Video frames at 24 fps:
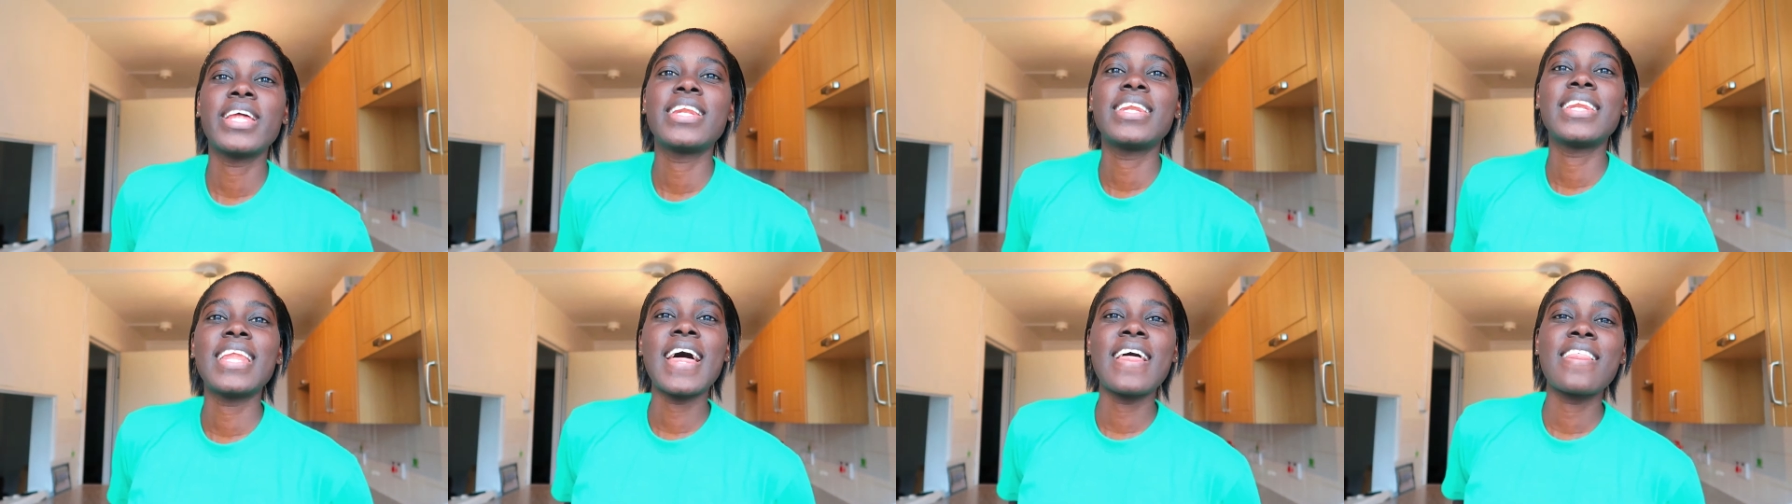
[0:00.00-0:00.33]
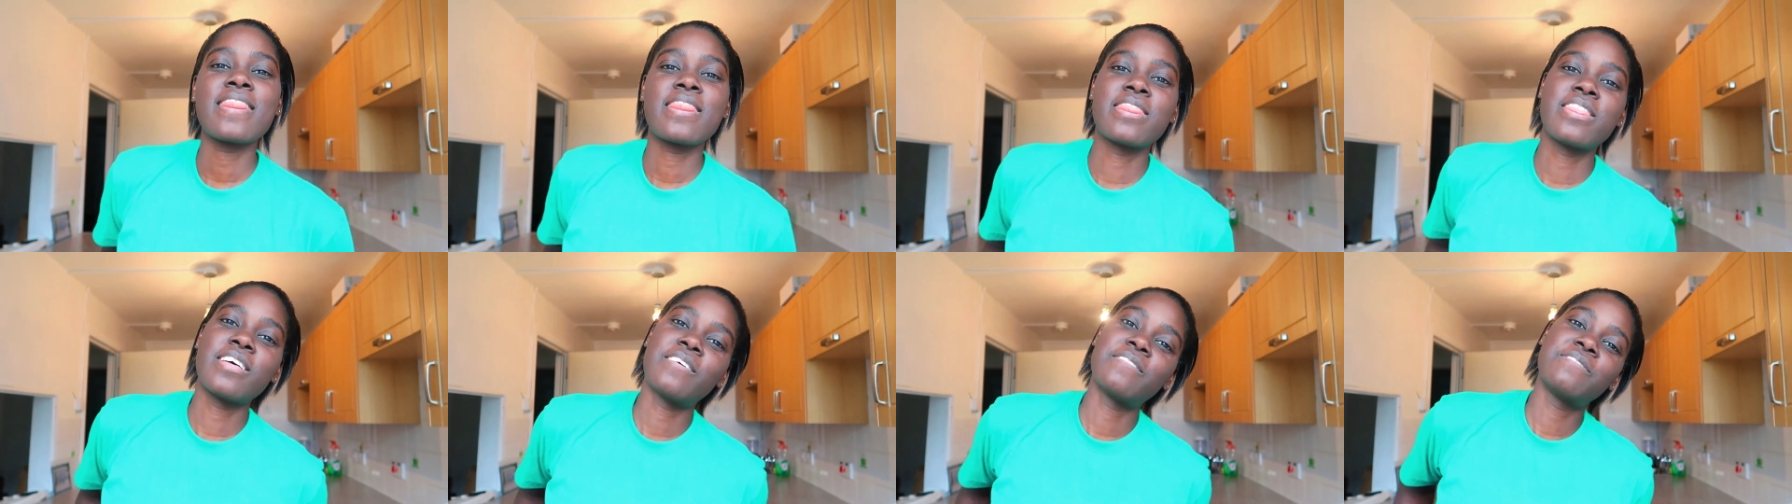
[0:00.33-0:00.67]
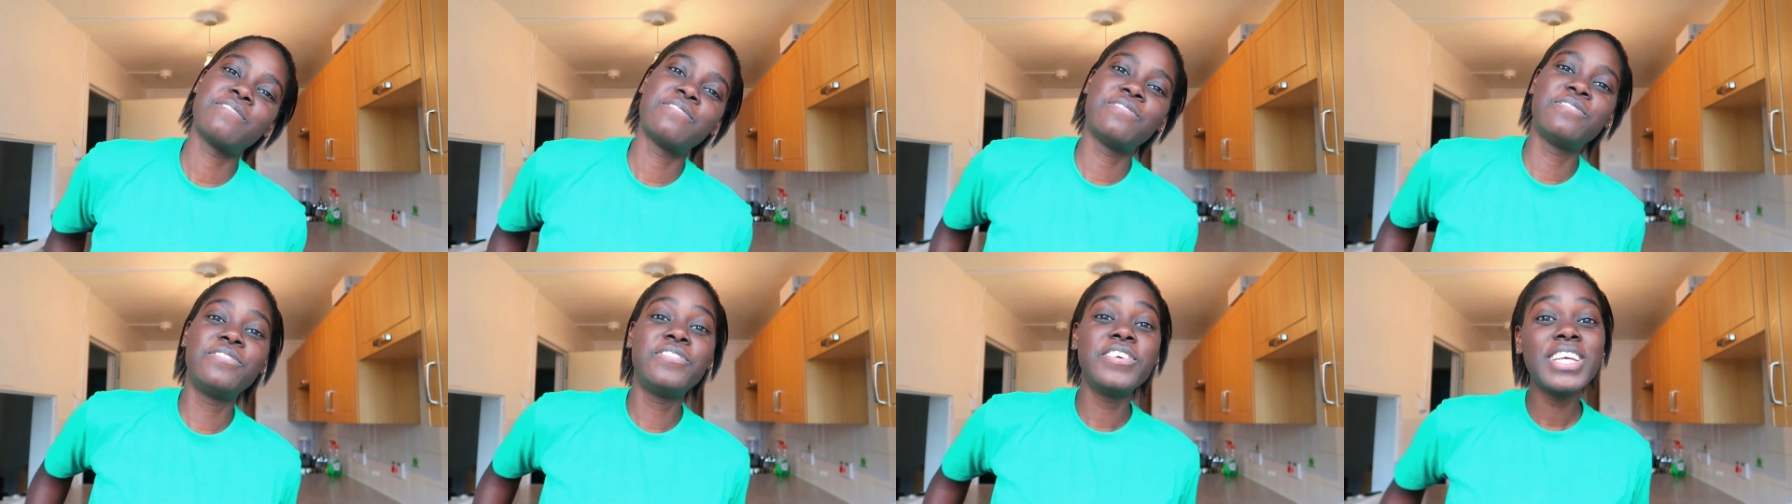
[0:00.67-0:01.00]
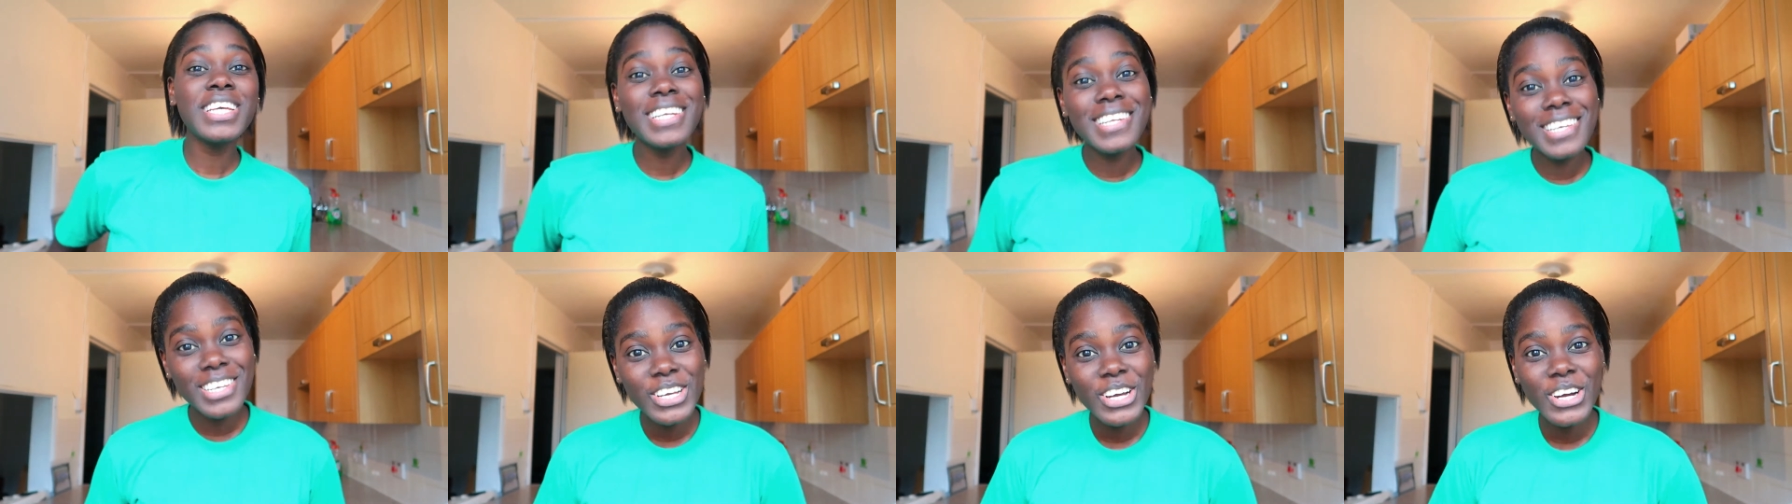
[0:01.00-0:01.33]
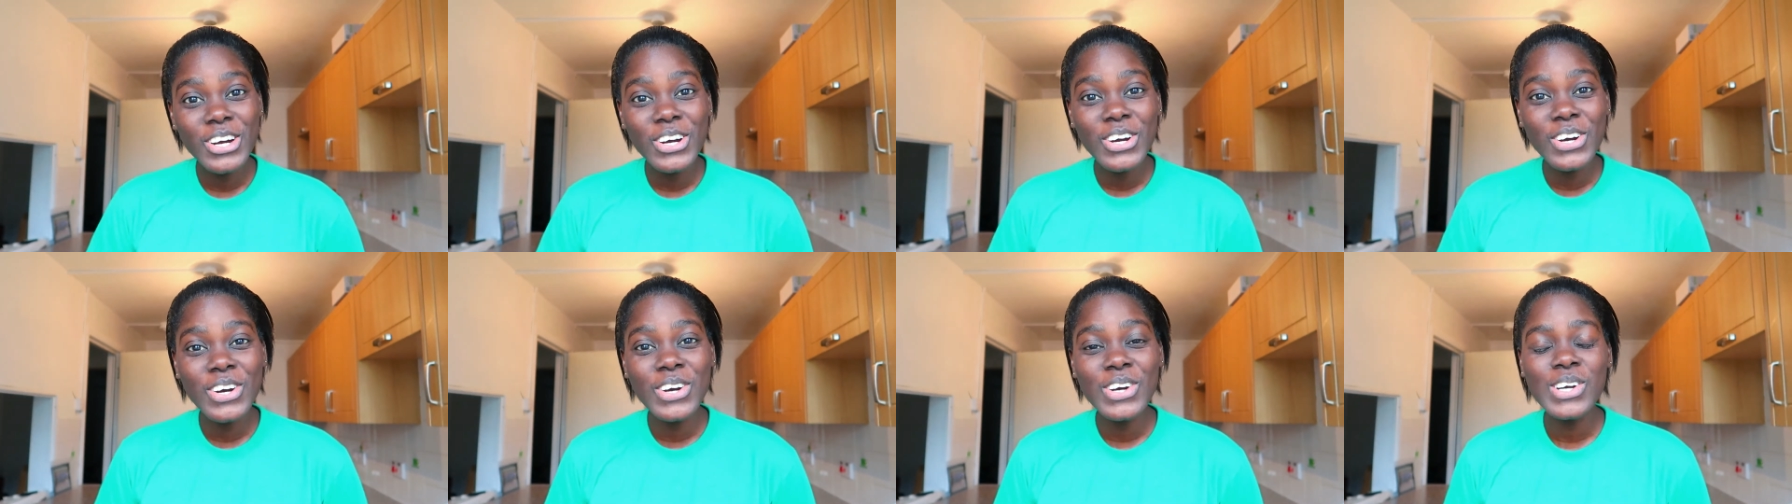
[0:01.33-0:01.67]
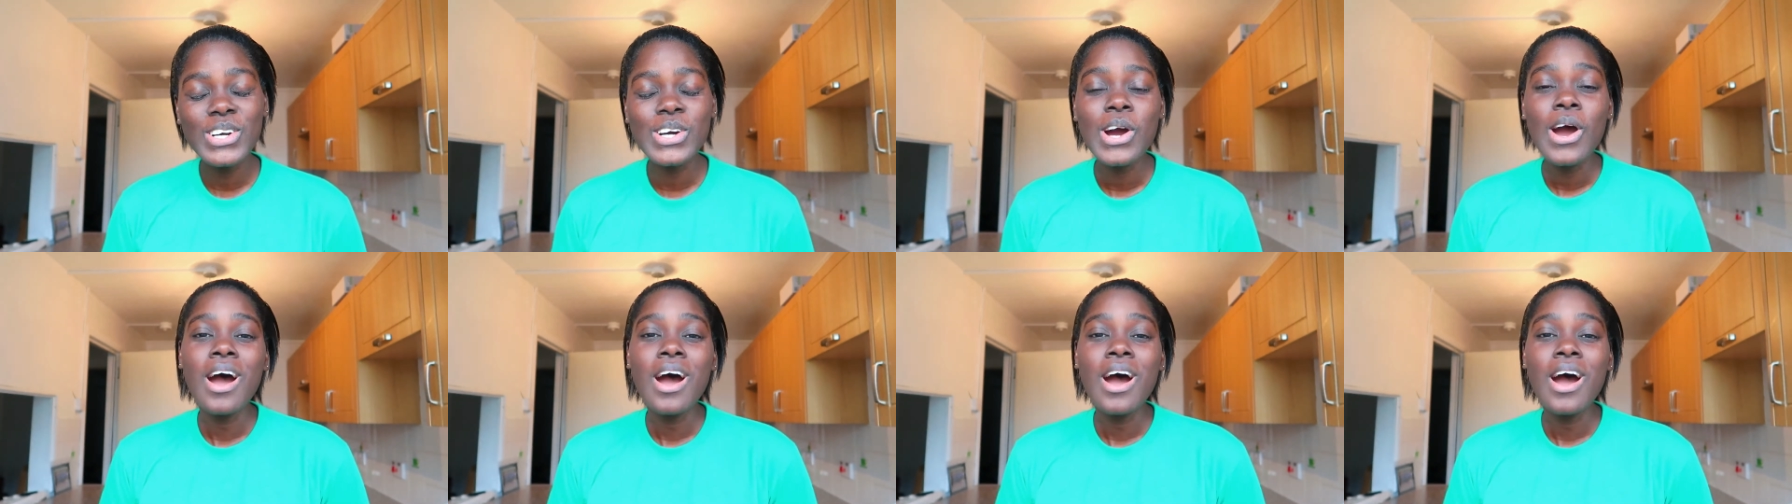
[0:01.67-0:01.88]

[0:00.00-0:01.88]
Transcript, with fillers: another video.